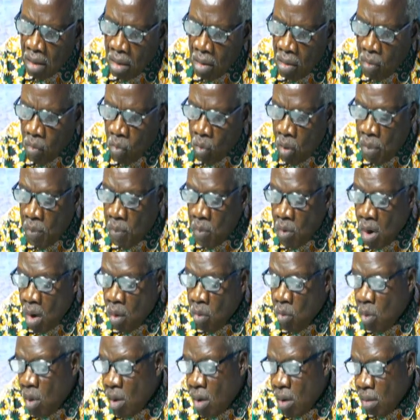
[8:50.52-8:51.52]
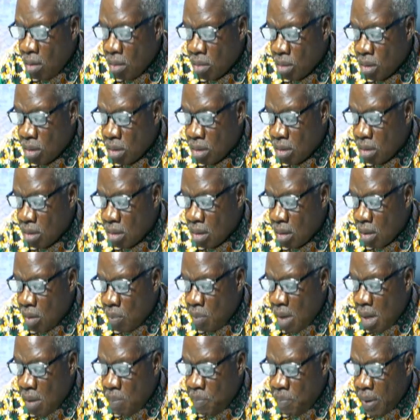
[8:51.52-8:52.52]
one more war on
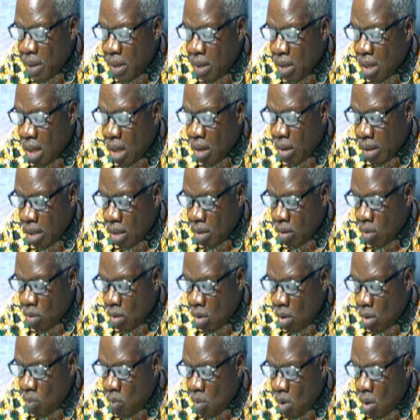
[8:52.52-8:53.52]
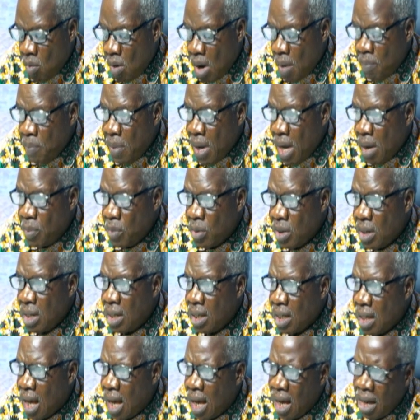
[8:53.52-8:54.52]
my penny are you or more what bemune
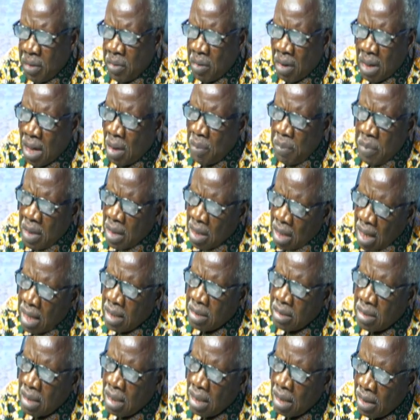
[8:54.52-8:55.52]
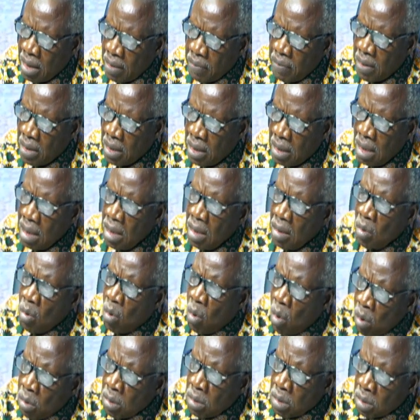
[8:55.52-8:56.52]
ya and one me can say Reverend
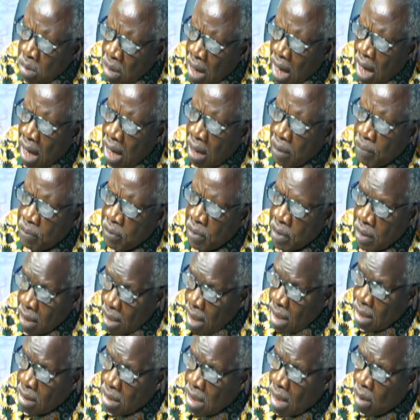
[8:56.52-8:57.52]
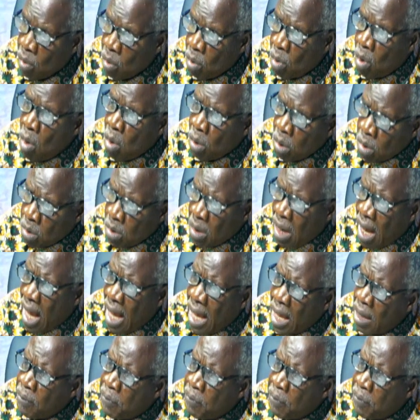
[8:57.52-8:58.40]
Golda just now Golda a